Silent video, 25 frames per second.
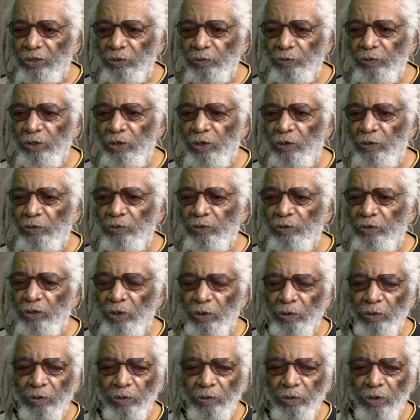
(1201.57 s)
We own
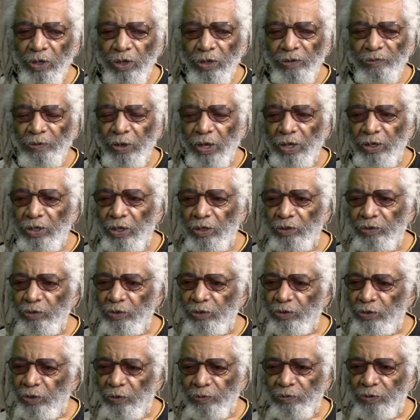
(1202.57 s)
no financial
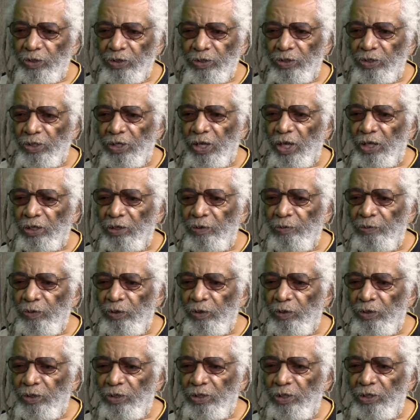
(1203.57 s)
services in our
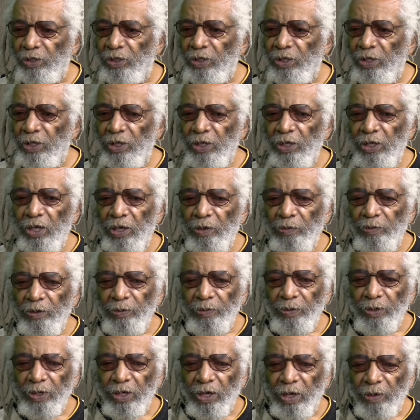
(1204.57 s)
community, and we
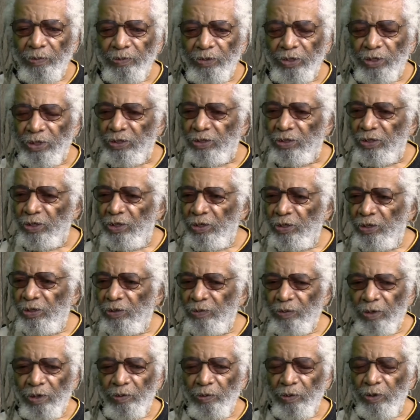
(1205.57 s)
become just,
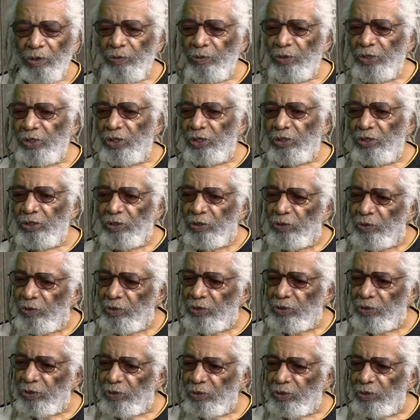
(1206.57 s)
what are we, just
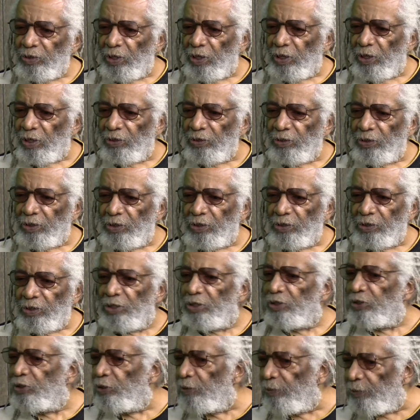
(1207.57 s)
users or just
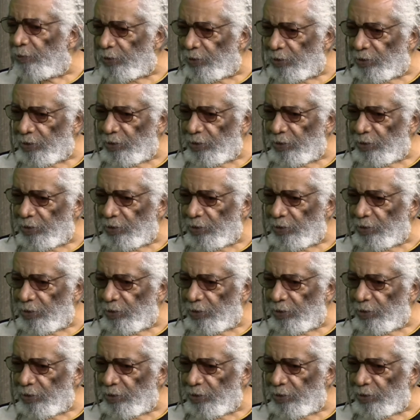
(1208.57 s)
consumers?